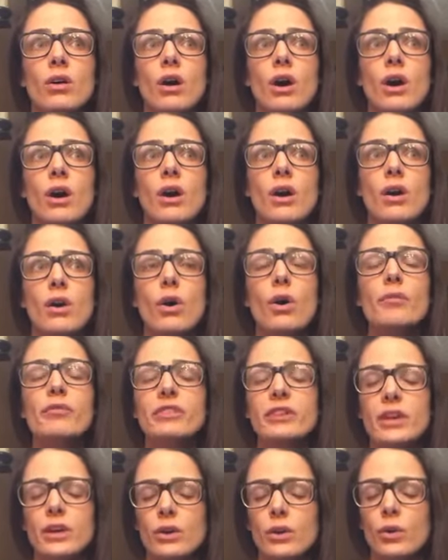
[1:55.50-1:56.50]

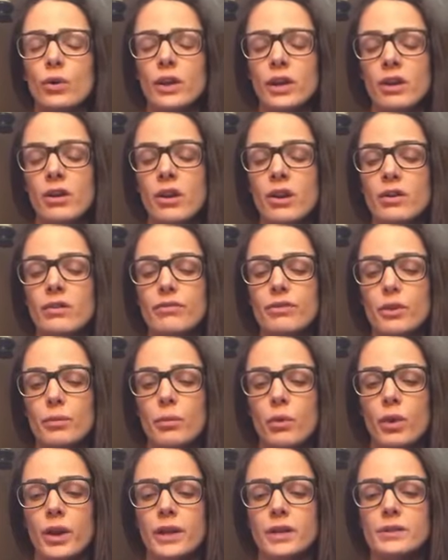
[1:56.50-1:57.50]
hopefully a coherent
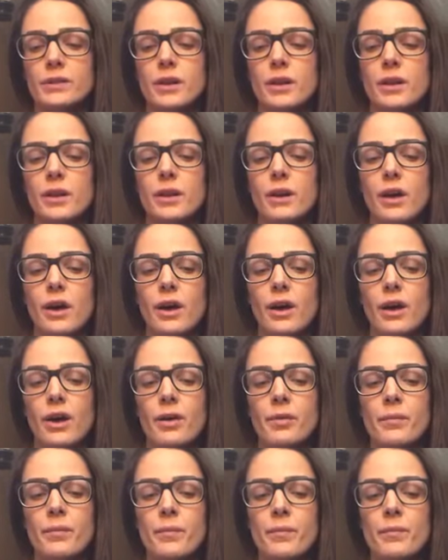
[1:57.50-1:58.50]
viewpoint.
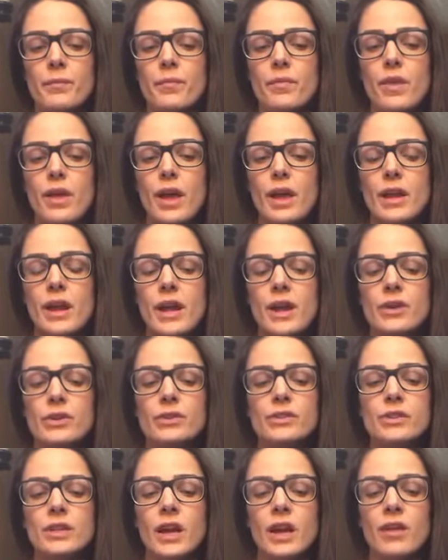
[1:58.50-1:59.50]
And I
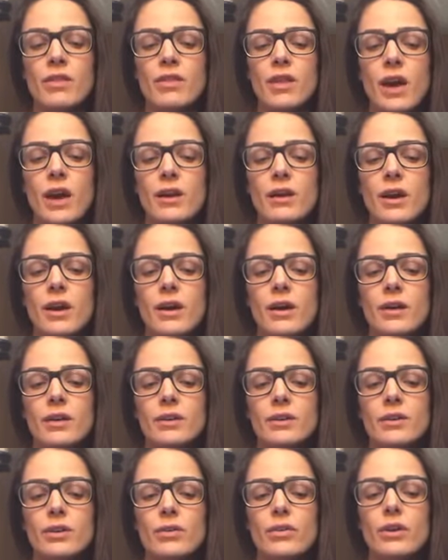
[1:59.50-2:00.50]
understand
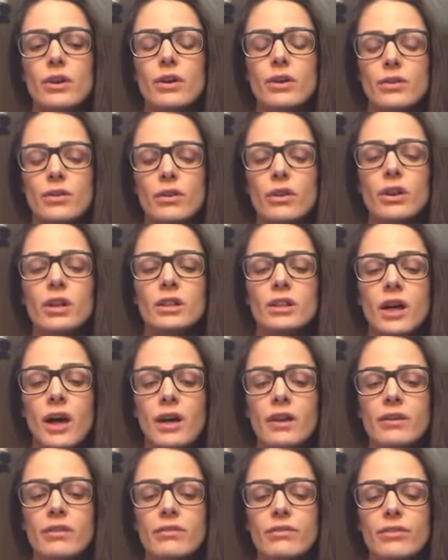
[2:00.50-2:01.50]
that there are a
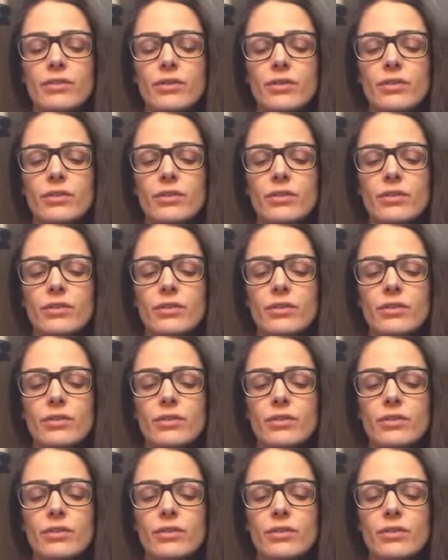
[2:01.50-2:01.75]
lot of